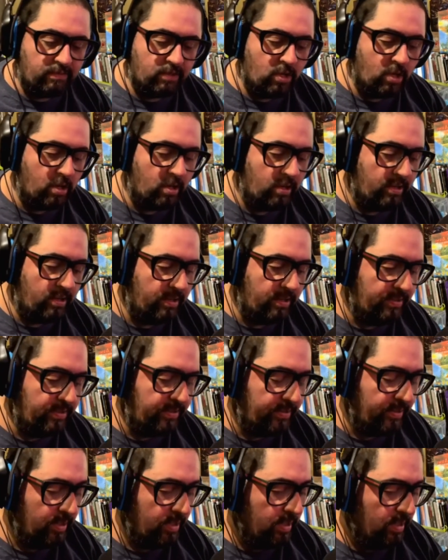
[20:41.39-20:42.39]

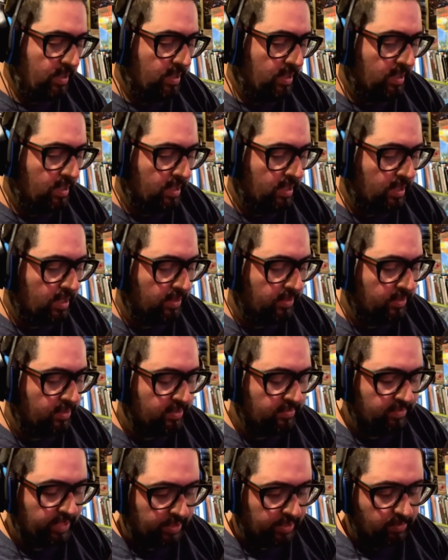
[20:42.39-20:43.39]
cards. There's
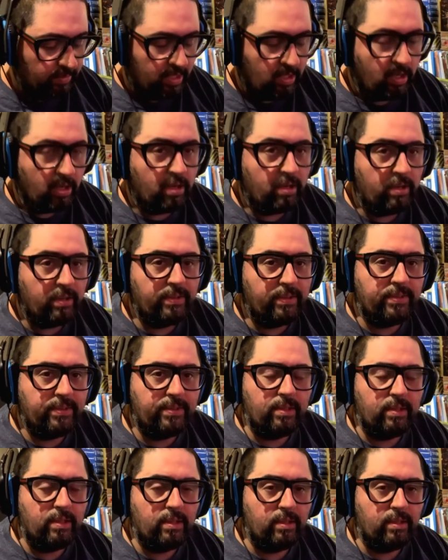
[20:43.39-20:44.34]
victory cards.